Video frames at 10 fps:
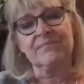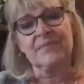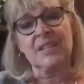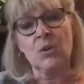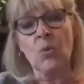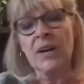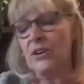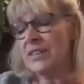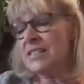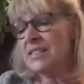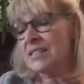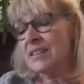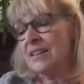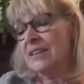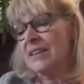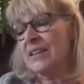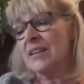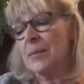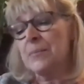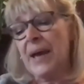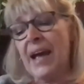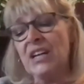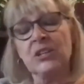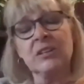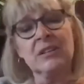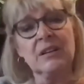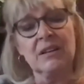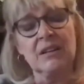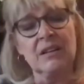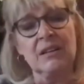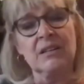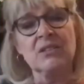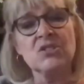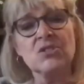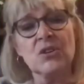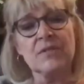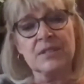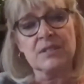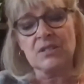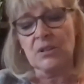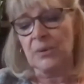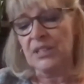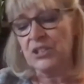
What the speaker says: in awareness, in compassion, in service to each